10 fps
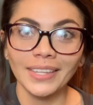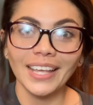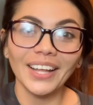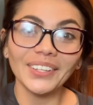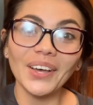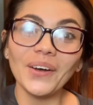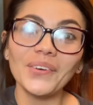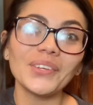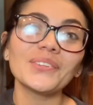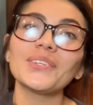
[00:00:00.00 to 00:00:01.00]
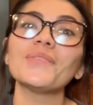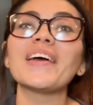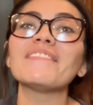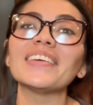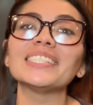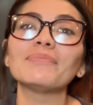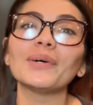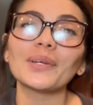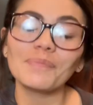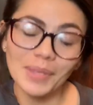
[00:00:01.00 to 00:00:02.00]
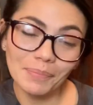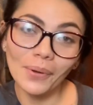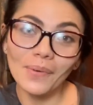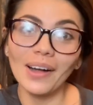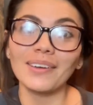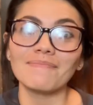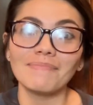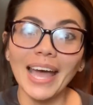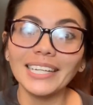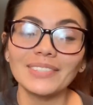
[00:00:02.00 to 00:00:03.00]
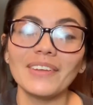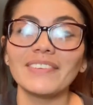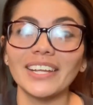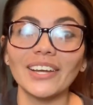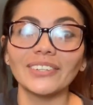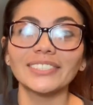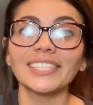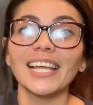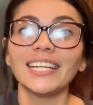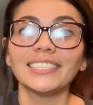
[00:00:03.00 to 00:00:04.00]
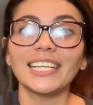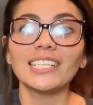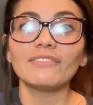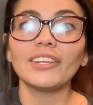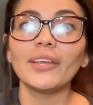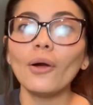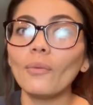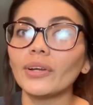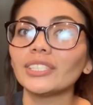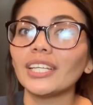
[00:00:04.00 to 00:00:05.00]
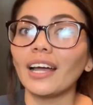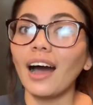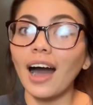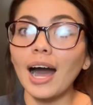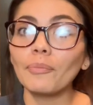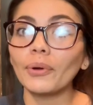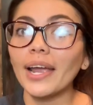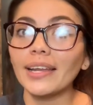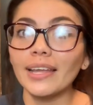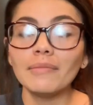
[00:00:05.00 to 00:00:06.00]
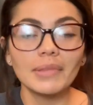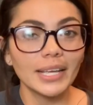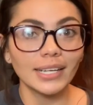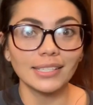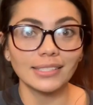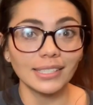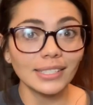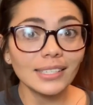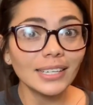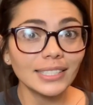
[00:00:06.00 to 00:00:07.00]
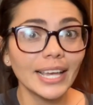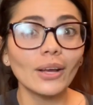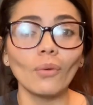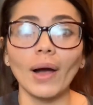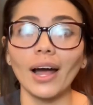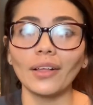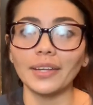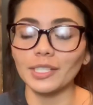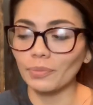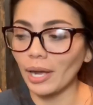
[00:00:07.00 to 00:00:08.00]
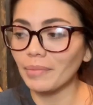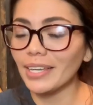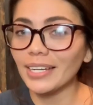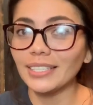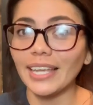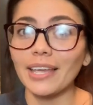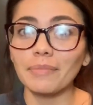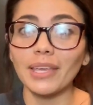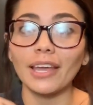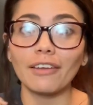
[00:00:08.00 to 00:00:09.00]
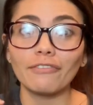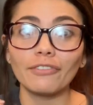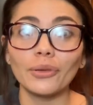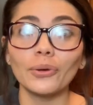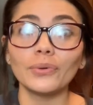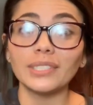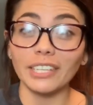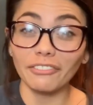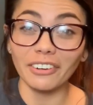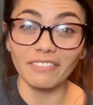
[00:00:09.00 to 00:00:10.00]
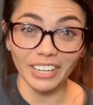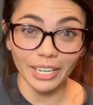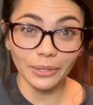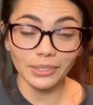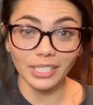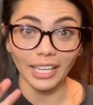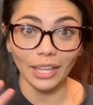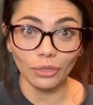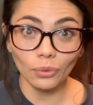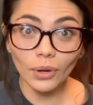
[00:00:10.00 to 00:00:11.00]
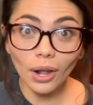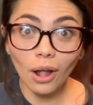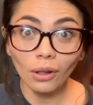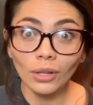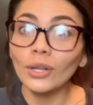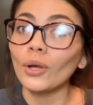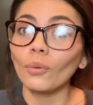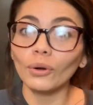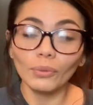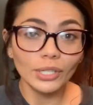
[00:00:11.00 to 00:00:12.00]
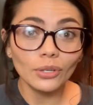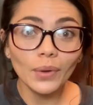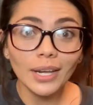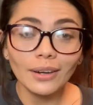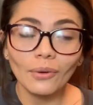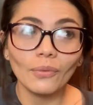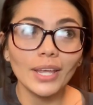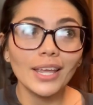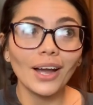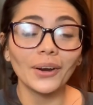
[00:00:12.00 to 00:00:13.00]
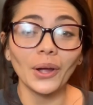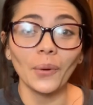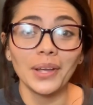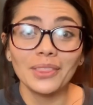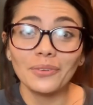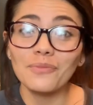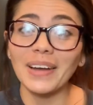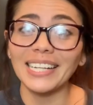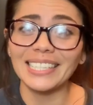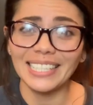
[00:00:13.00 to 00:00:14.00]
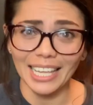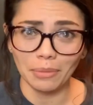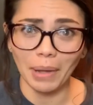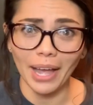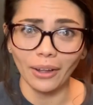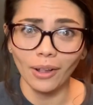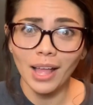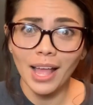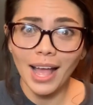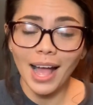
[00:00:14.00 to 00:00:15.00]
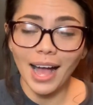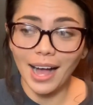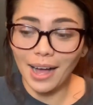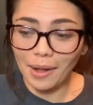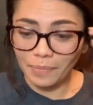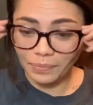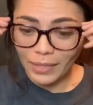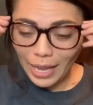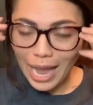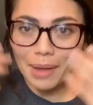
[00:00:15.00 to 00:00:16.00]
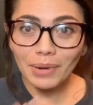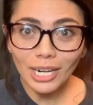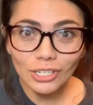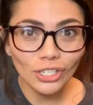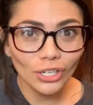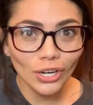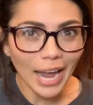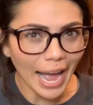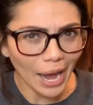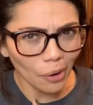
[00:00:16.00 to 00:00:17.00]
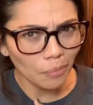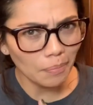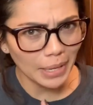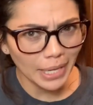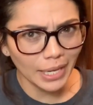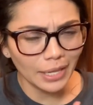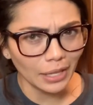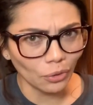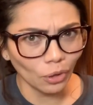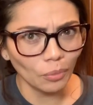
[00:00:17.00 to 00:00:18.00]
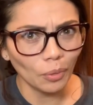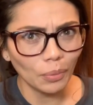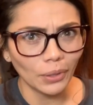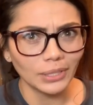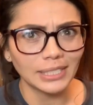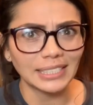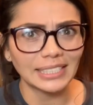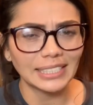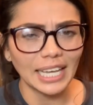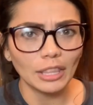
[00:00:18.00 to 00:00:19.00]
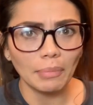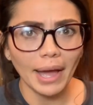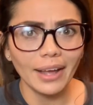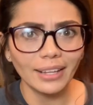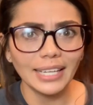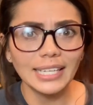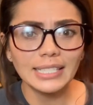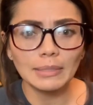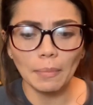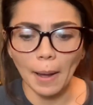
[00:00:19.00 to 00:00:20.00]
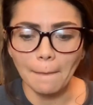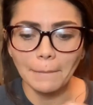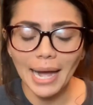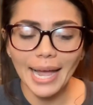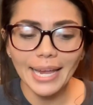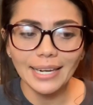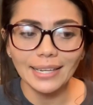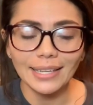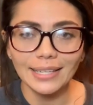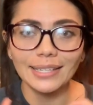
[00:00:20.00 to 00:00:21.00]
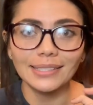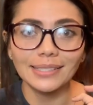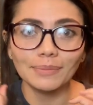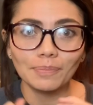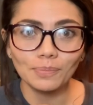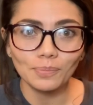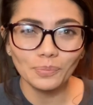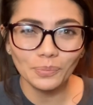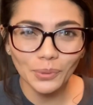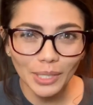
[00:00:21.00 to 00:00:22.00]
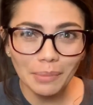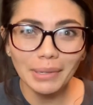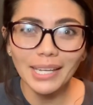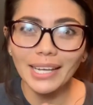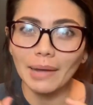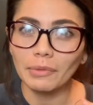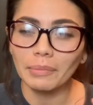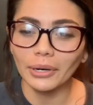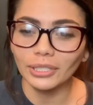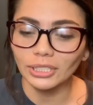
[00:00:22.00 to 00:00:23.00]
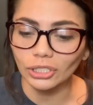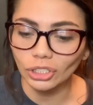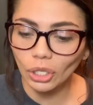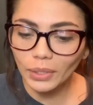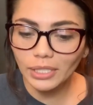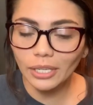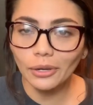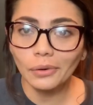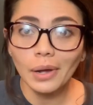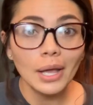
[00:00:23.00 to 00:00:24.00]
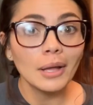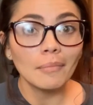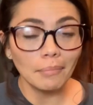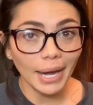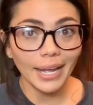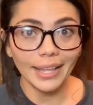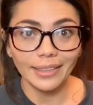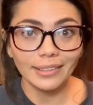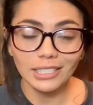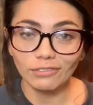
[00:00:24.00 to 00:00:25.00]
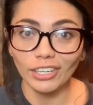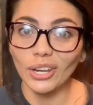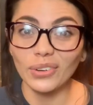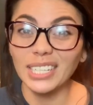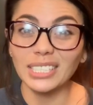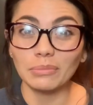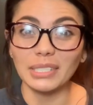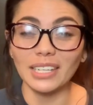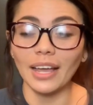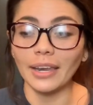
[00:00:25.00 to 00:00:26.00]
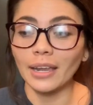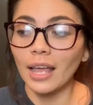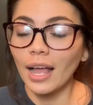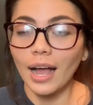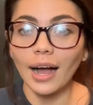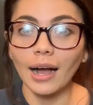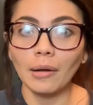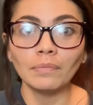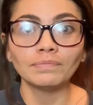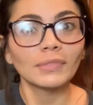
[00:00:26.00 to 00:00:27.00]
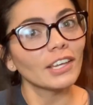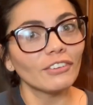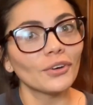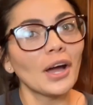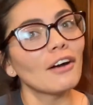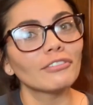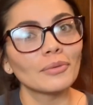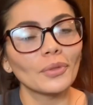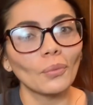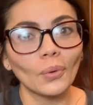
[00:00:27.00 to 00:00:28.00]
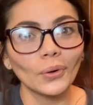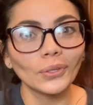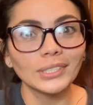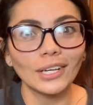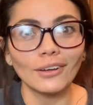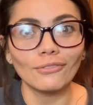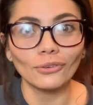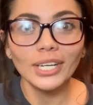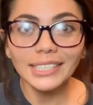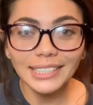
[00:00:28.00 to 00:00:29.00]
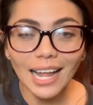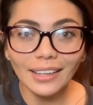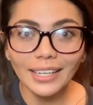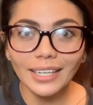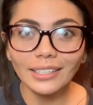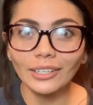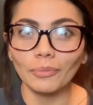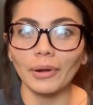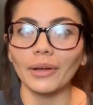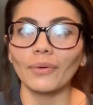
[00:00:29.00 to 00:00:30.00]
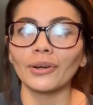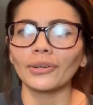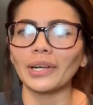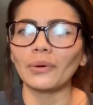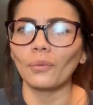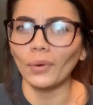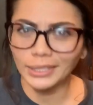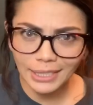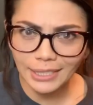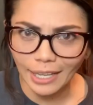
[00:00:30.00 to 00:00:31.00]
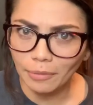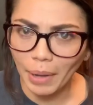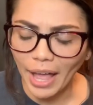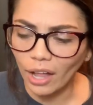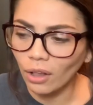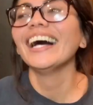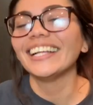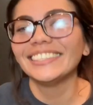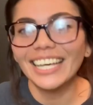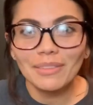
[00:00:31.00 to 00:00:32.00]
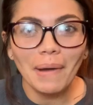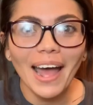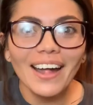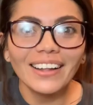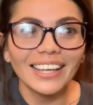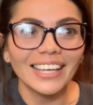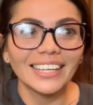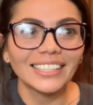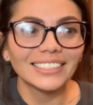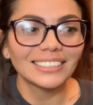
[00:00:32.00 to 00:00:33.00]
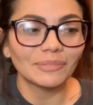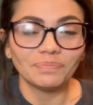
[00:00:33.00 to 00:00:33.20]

Hello YouTube and Facebook people, welcome back to my videos. Today's video, we're just gonna hop right in because this is gonna take a while and it's probably gonna take me a few different videos to get through it all. What are we doing? We are going through my death pile. Um, I'm not sure how big the normal person's death pile is, but mine is pretty big. I'm embarrassed to show it to you, but I think this video needs to be done. Um, if you're not from the world of reselling, you're probably wondering, what's a death pile? A death pile is